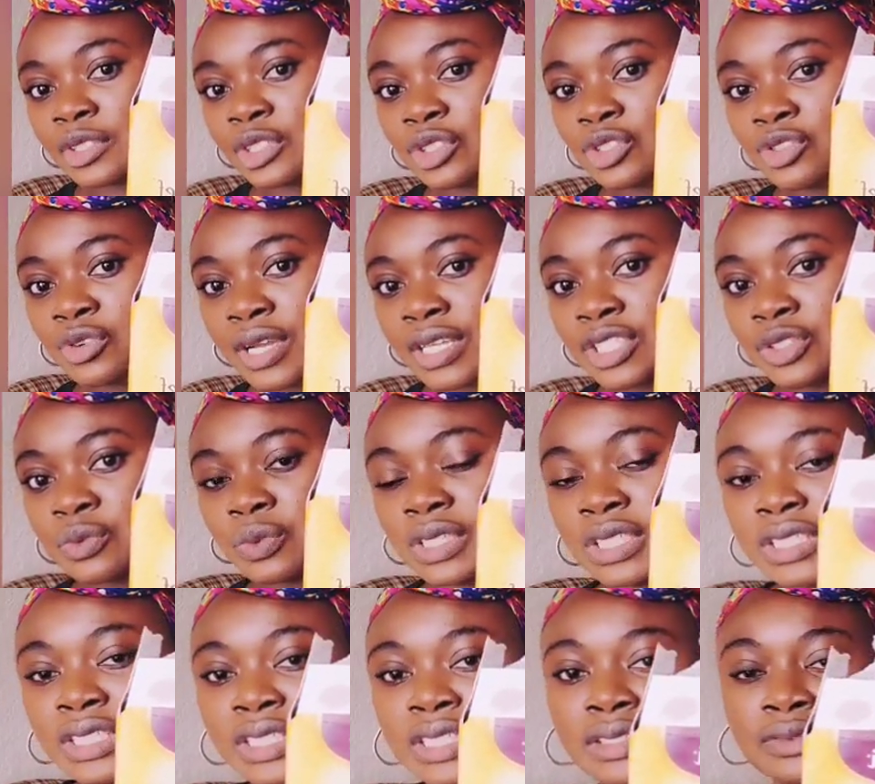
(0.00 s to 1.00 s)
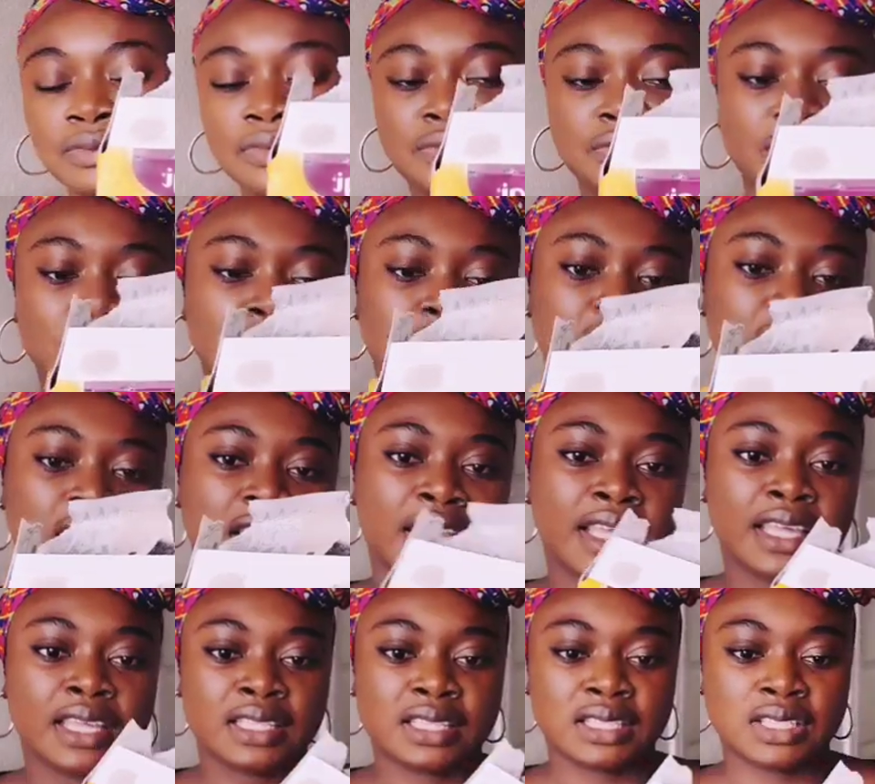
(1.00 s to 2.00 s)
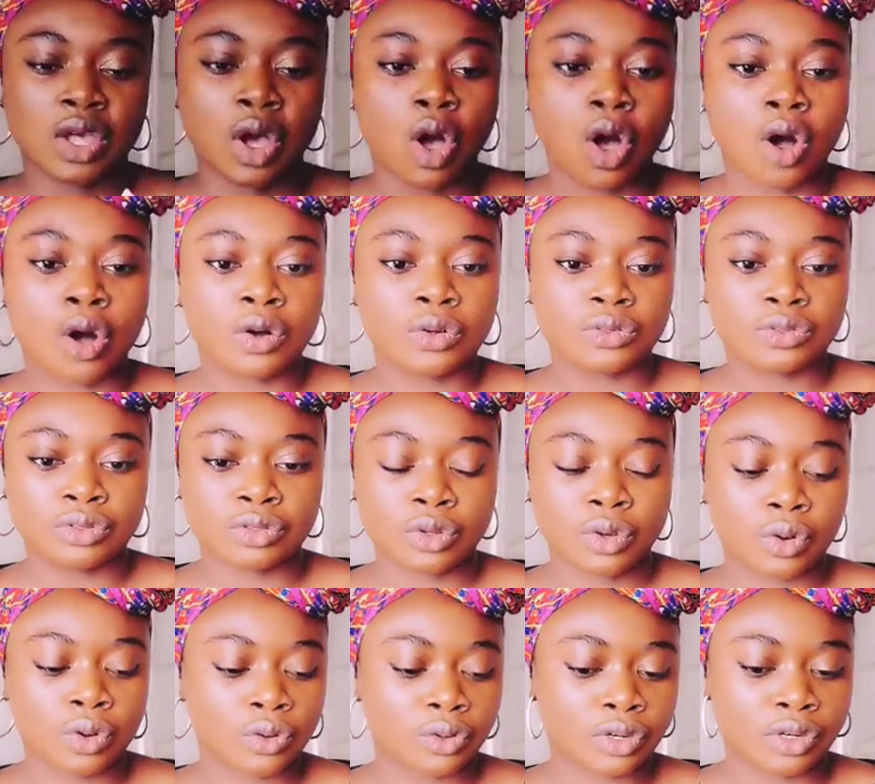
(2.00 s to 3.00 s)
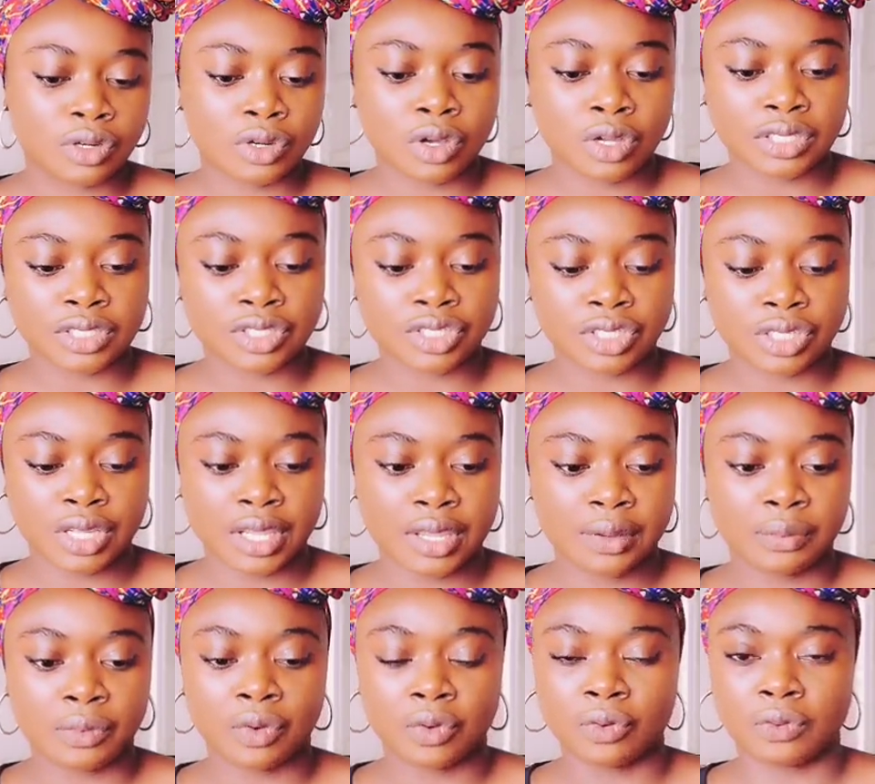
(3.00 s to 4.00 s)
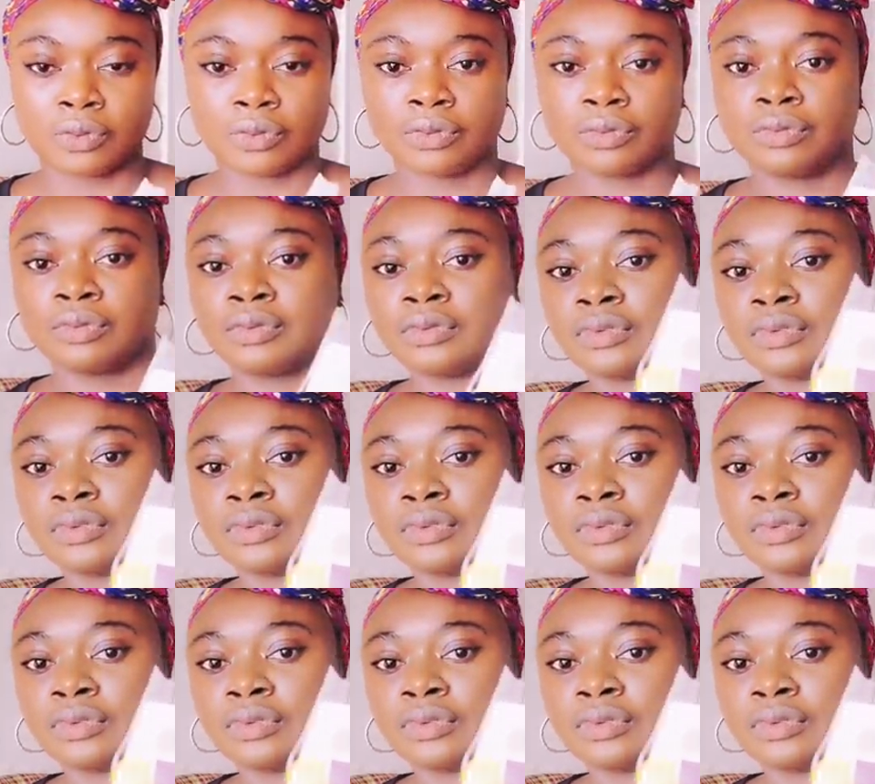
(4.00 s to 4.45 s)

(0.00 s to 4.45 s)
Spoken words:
Stress Relief. It's also non-GMO.